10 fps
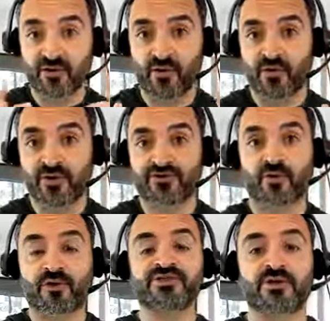or
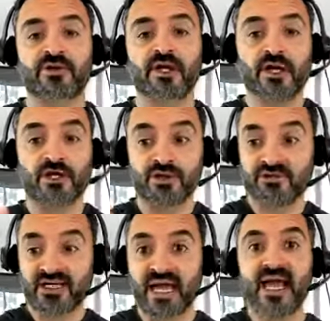dorsal. You
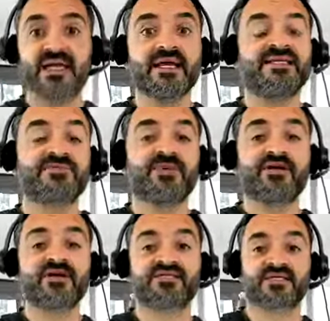can't
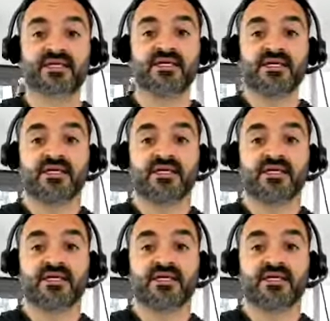experience it.